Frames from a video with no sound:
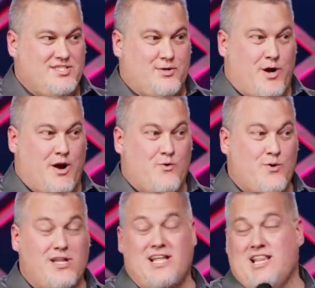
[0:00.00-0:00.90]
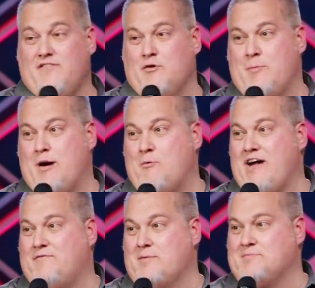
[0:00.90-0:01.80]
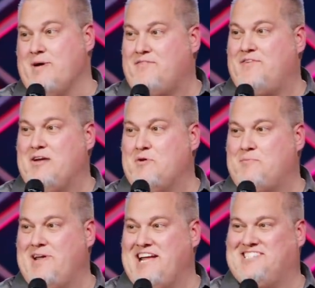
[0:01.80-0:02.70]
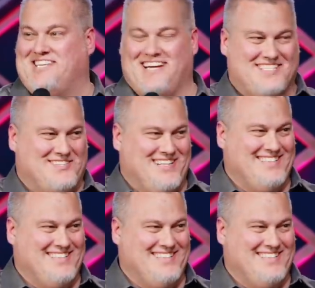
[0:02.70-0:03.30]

So I really love it when my wife rubs my feet with pizza. So